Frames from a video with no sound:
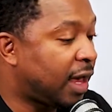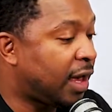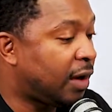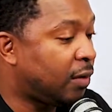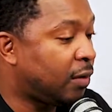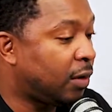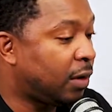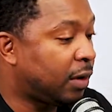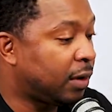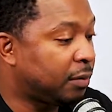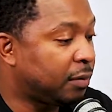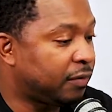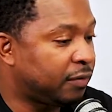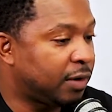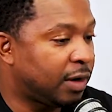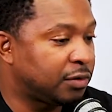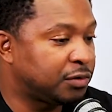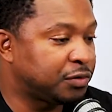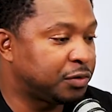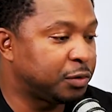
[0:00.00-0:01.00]
Atwater,
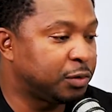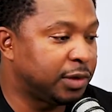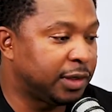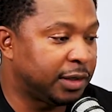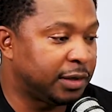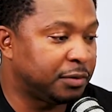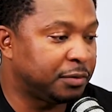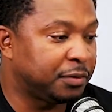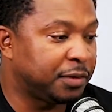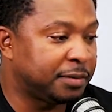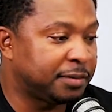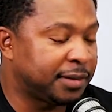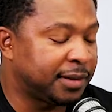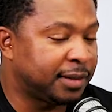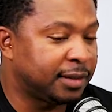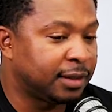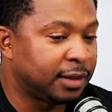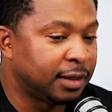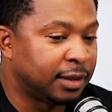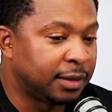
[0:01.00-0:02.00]
before I was rudely
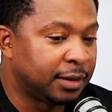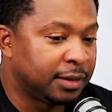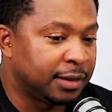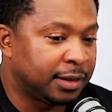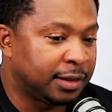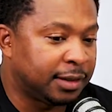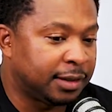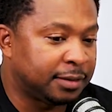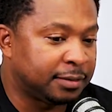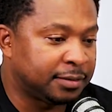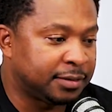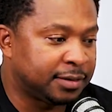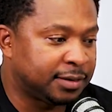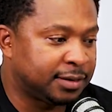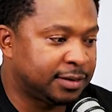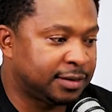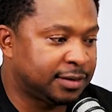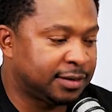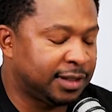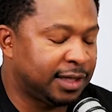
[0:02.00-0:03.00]
interrupted,
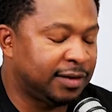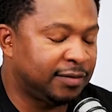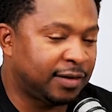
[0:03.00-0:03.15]
Steve